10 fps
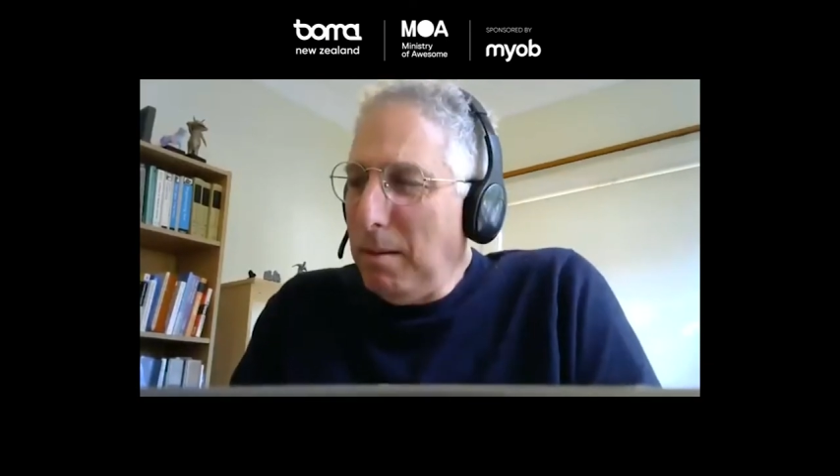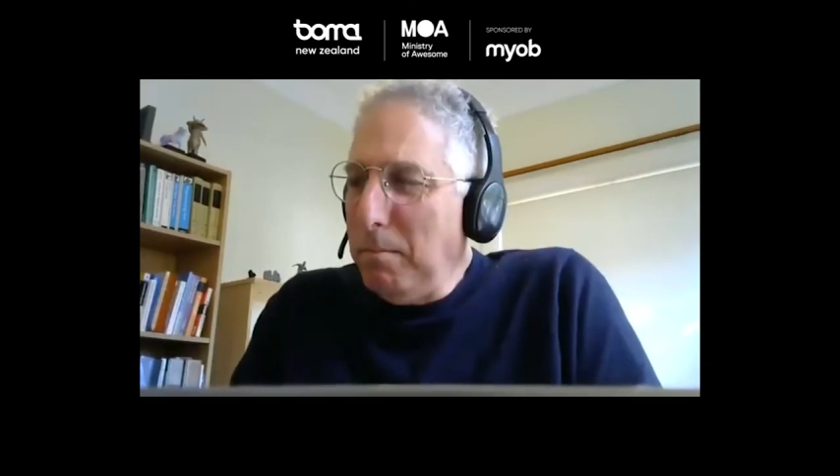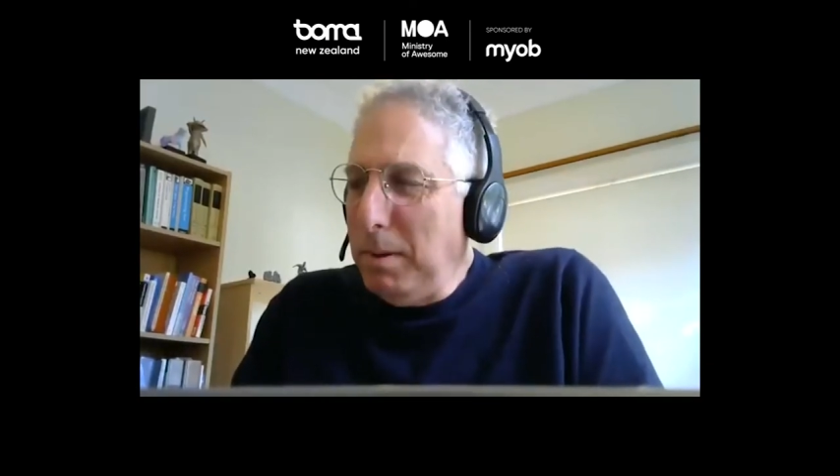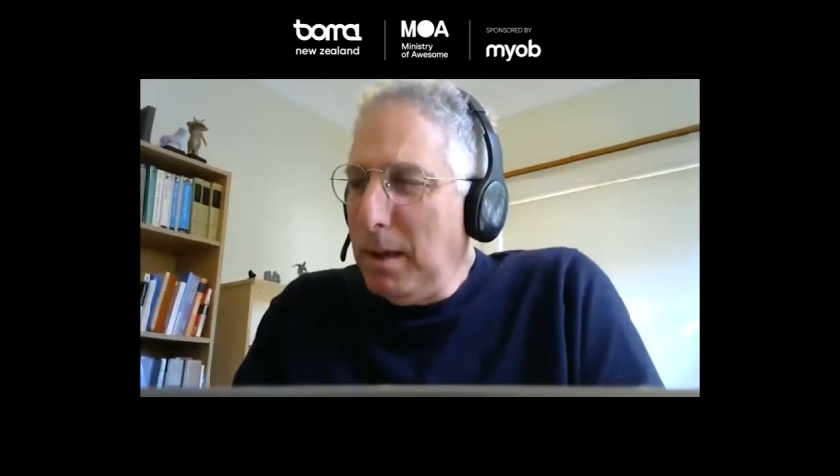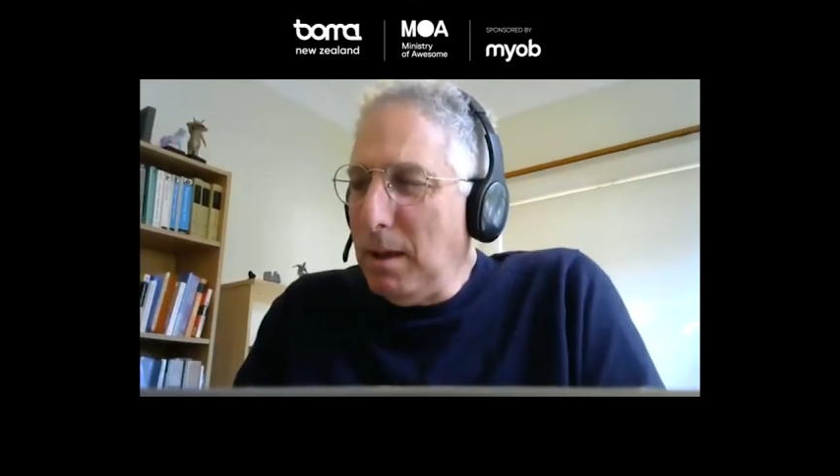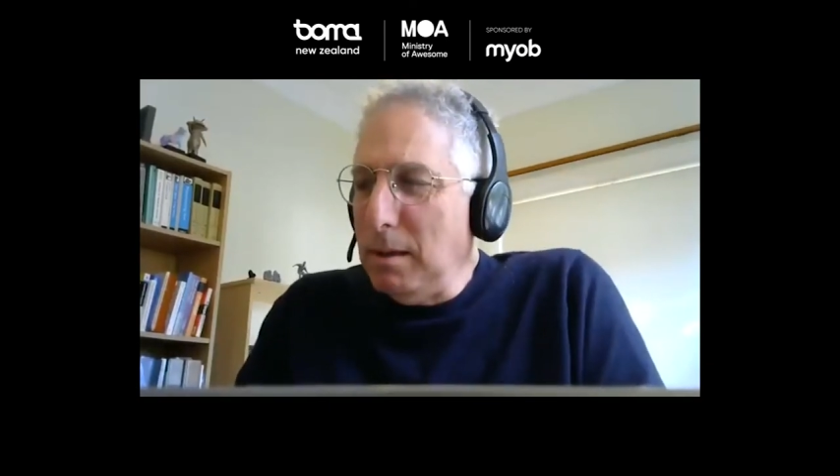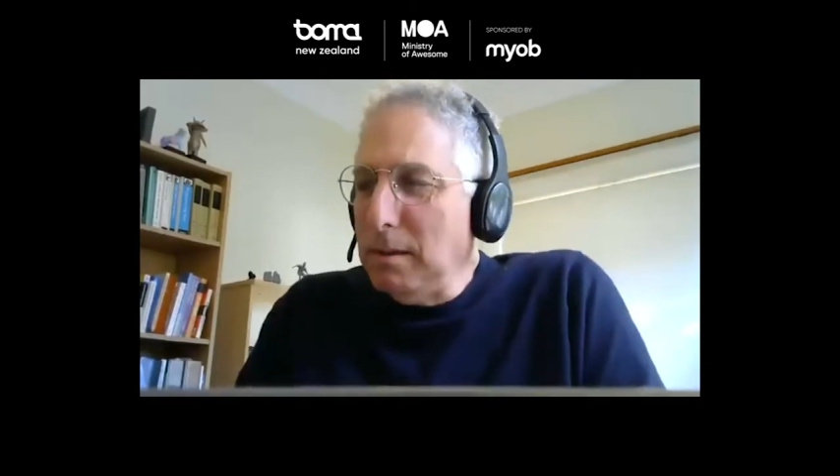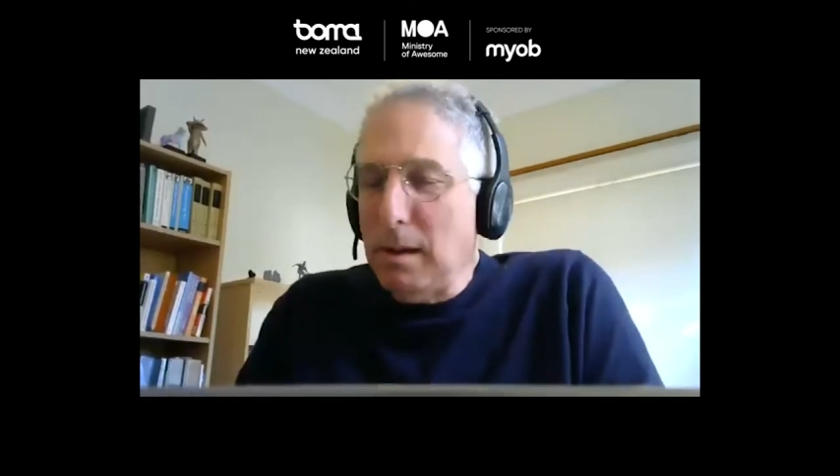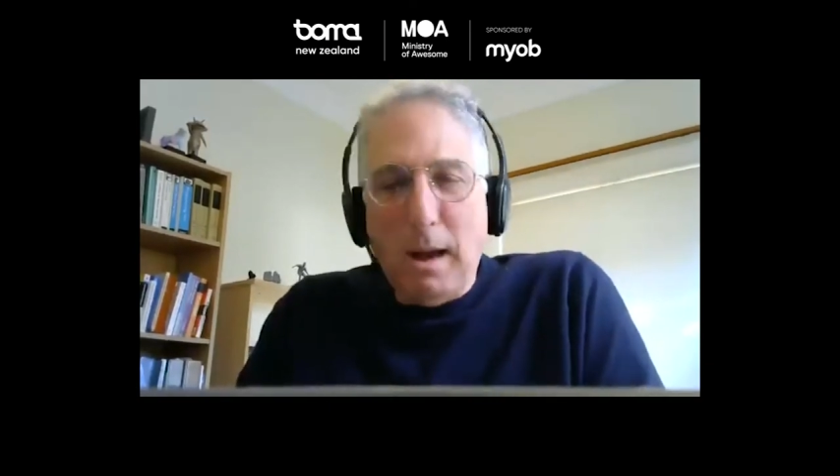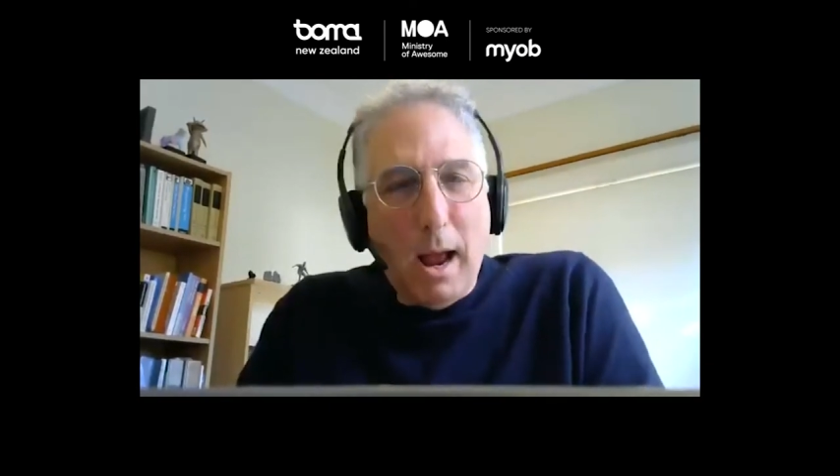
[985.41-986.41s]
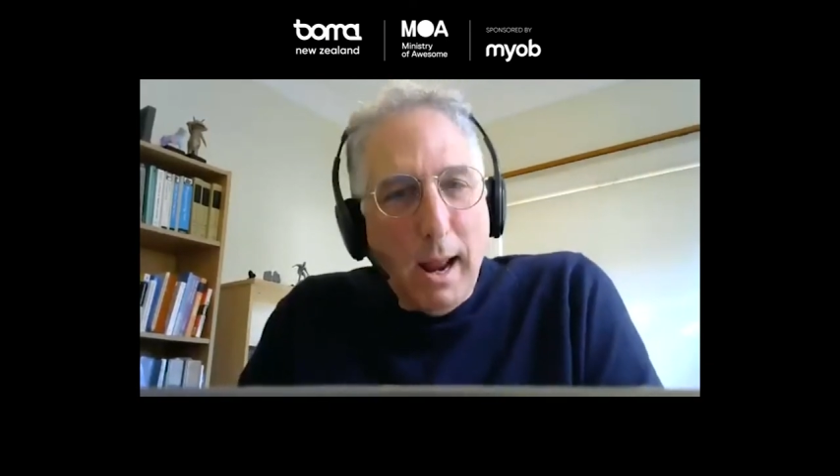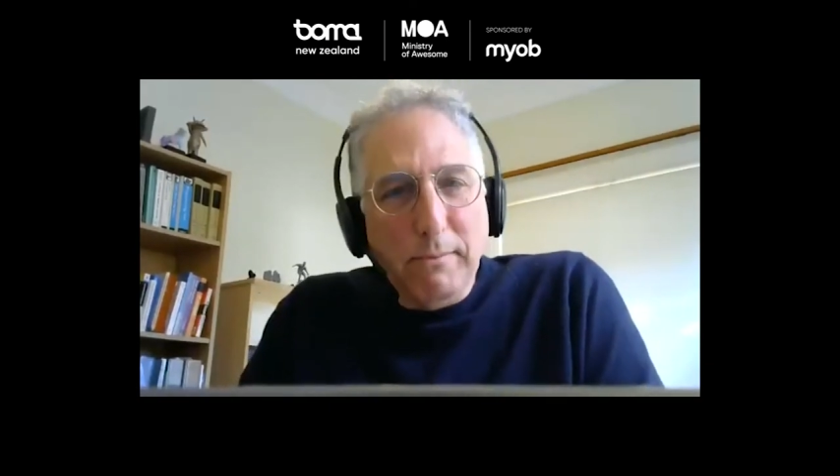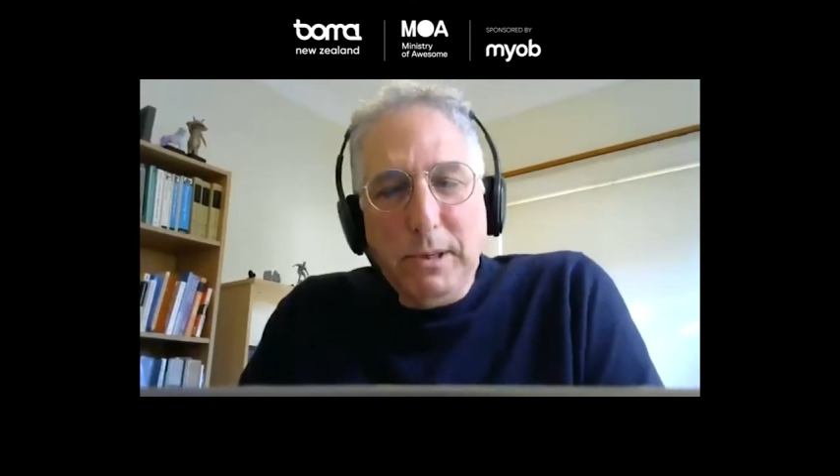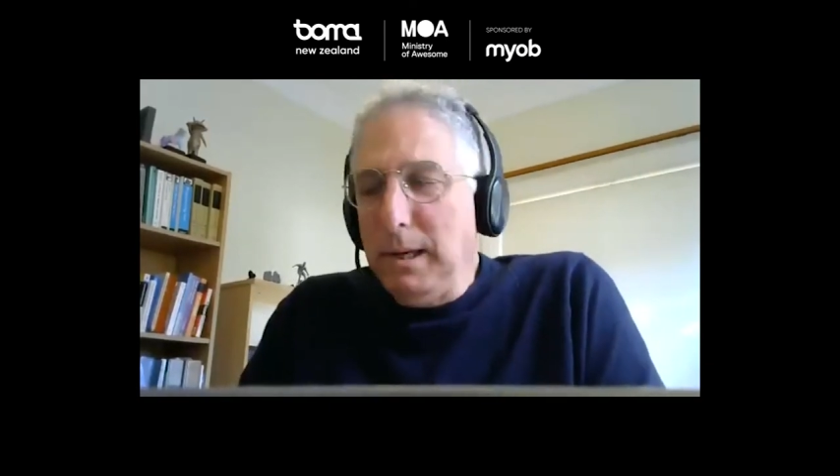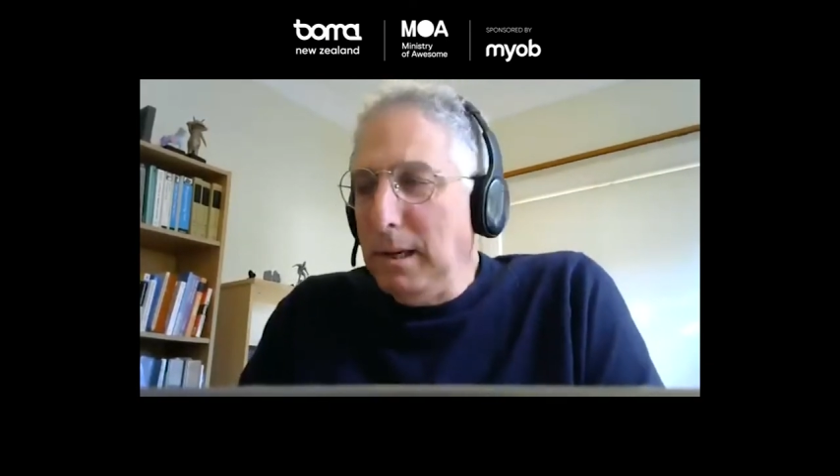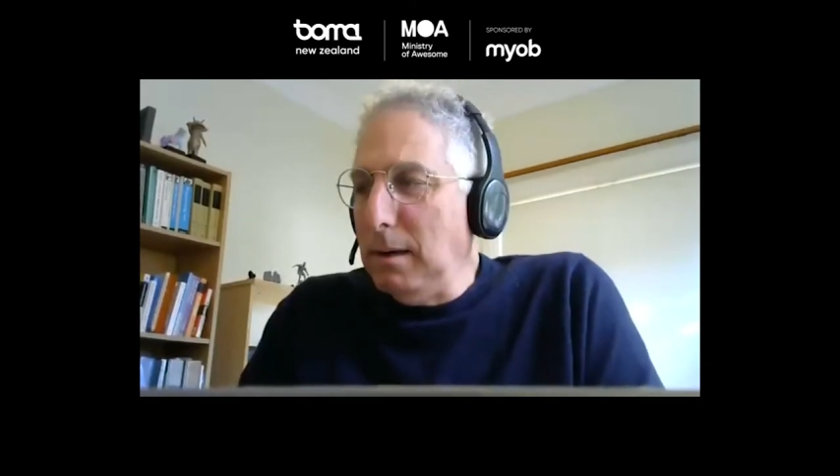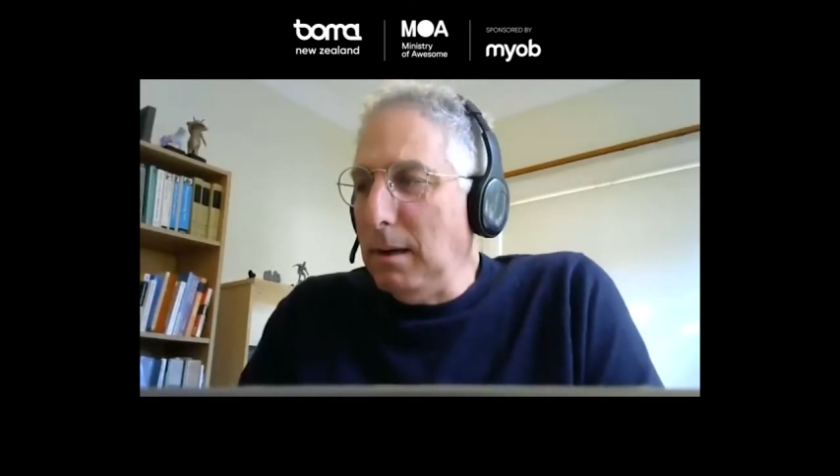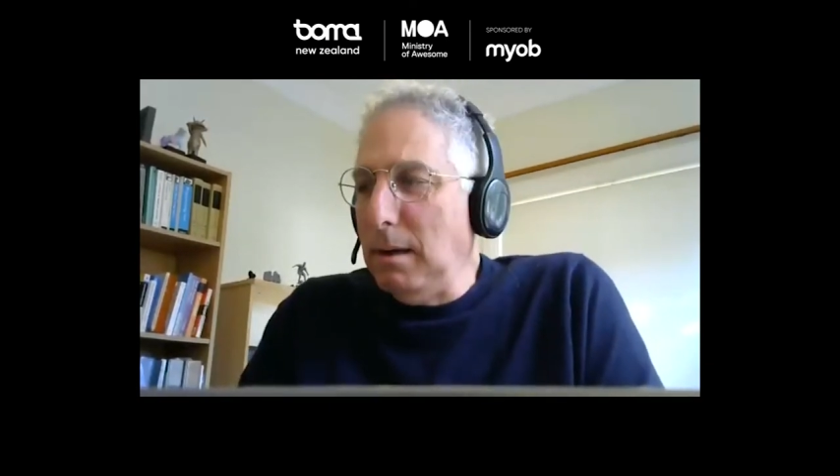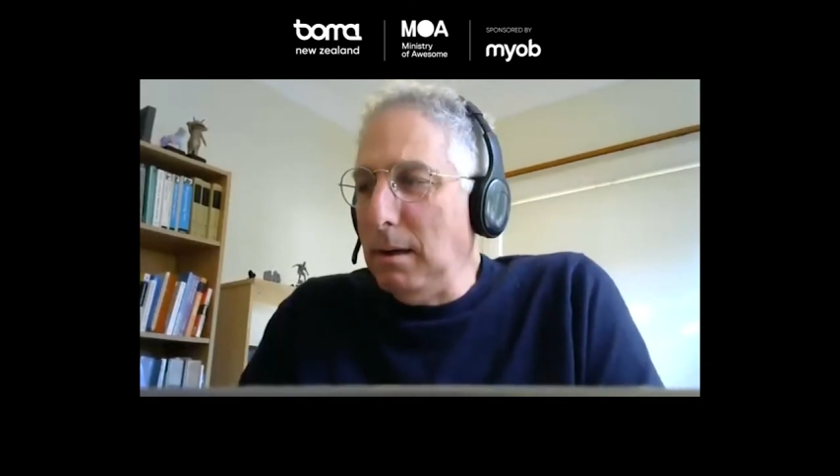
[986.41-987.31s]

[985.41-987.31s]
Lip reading: because I have seen